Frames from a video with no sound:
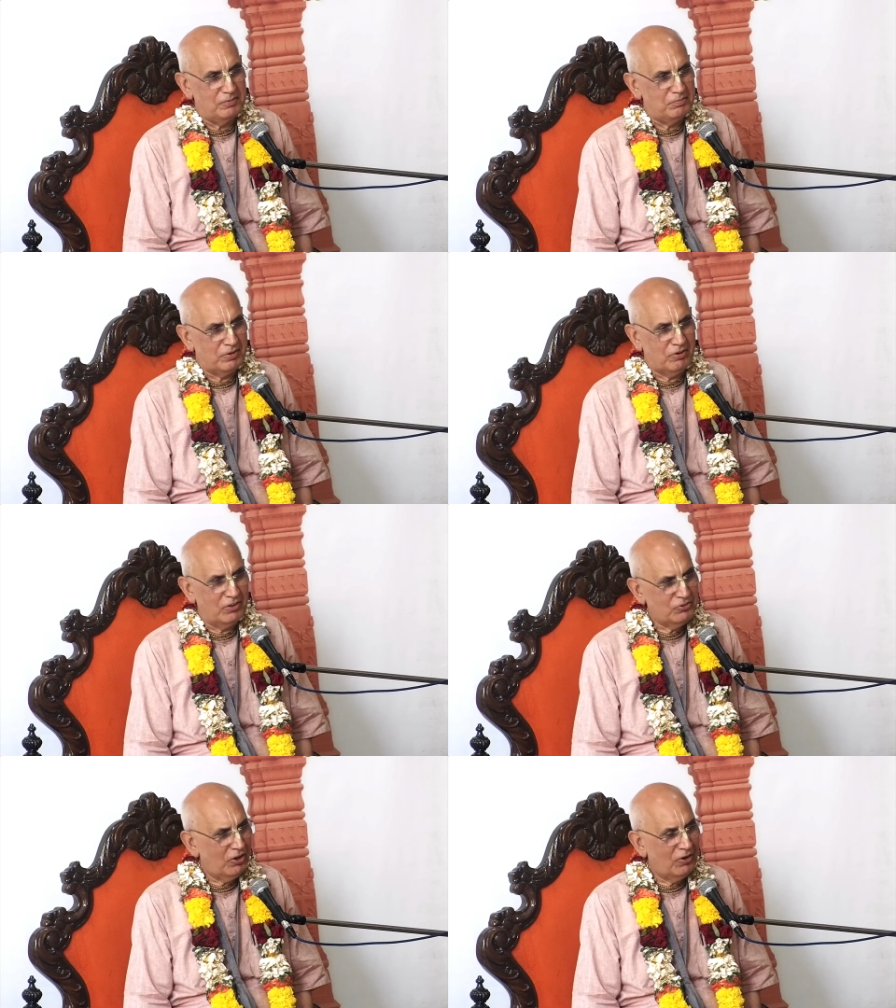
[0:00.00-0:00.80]

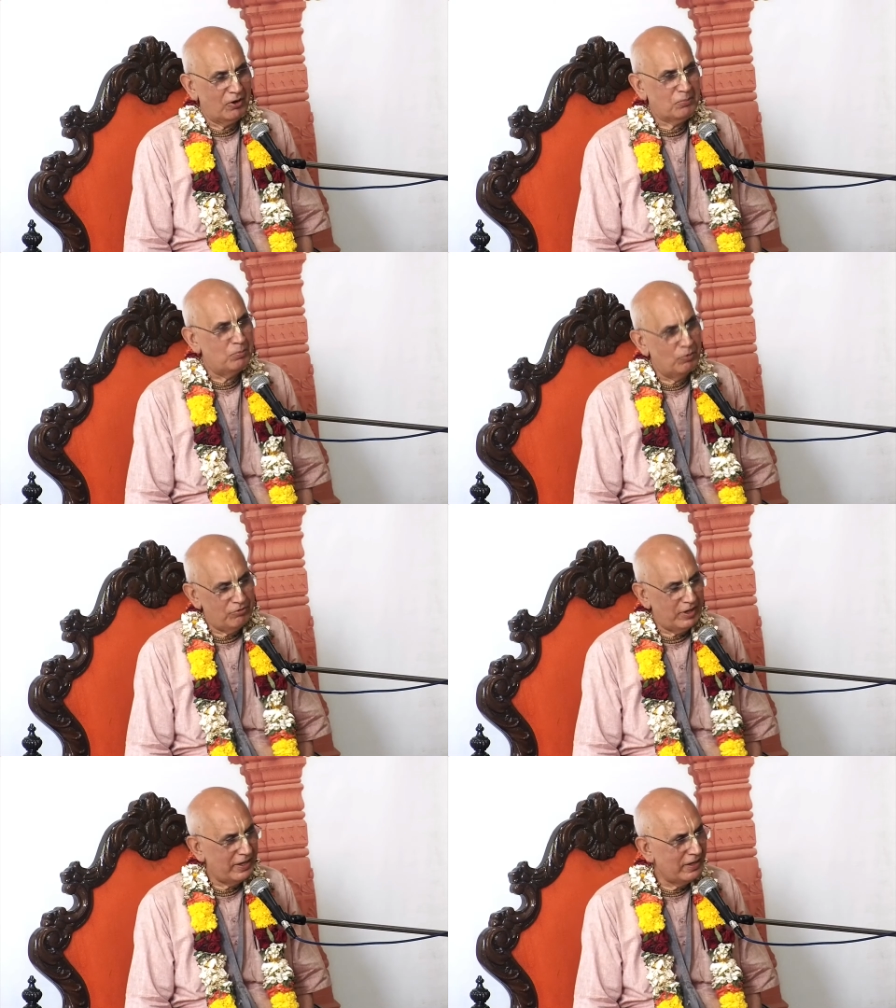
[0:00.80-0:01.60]
Because you are not
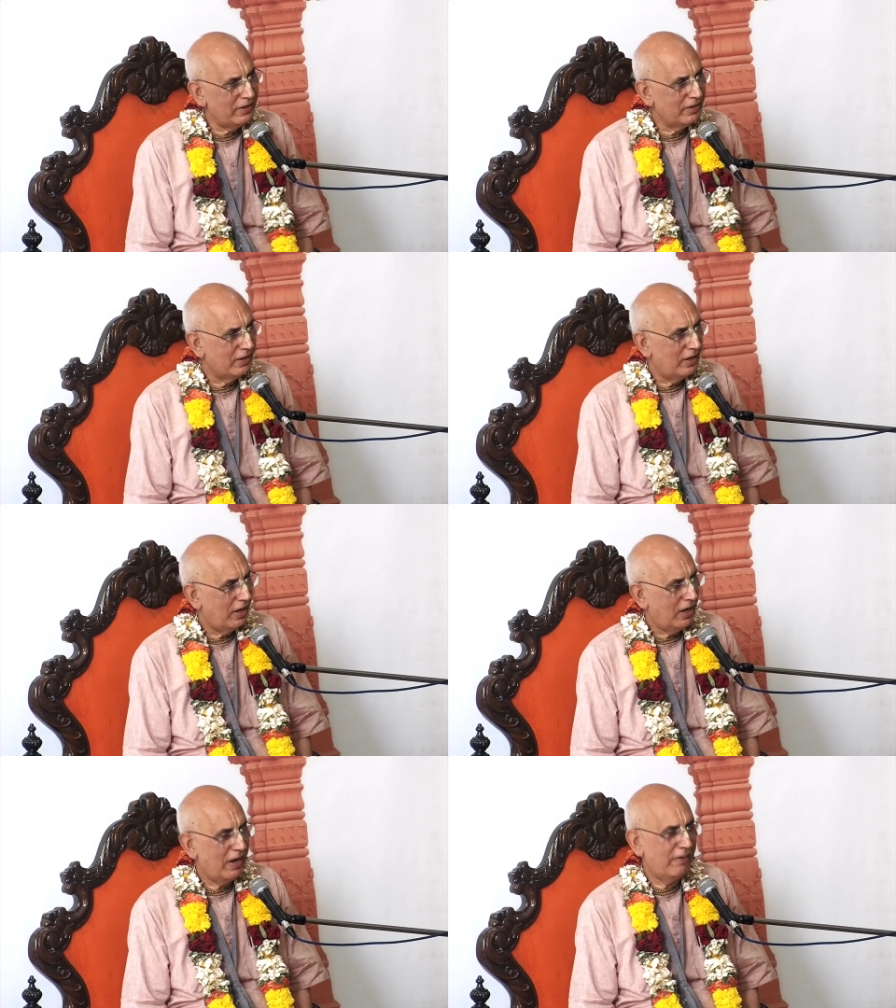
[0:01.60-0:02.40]
moving,
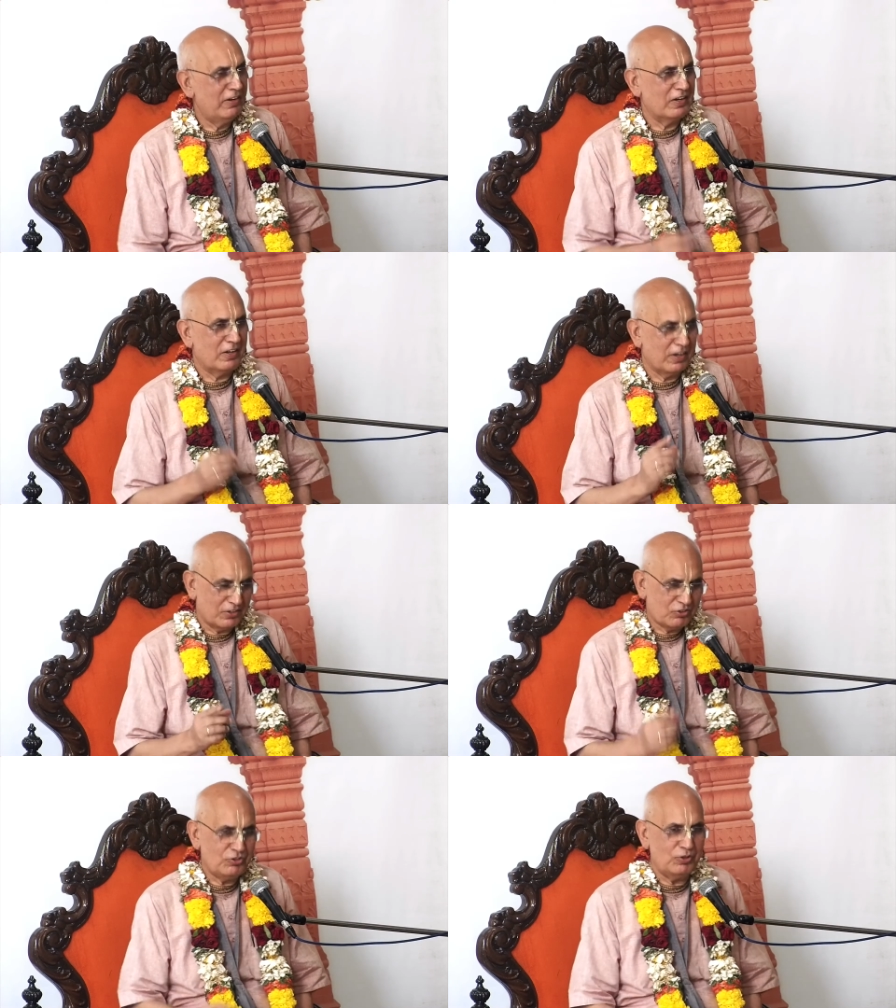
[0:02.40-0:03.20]
I will
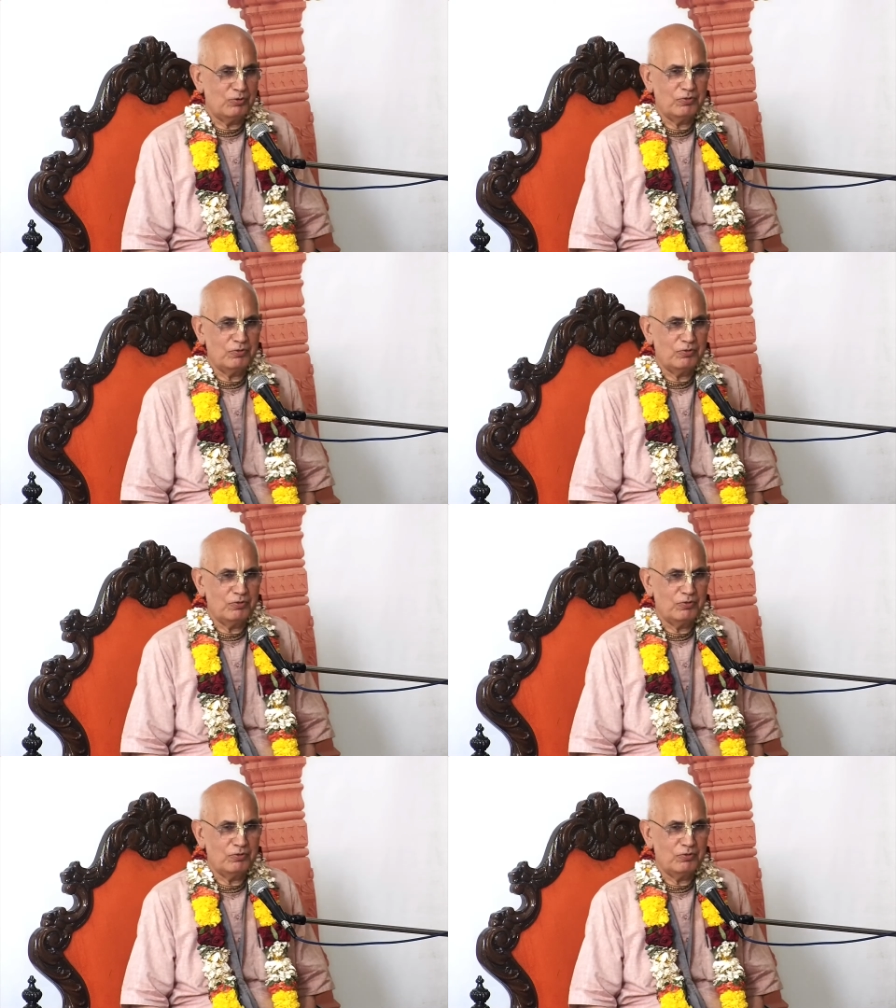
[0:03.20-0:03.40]
curse you,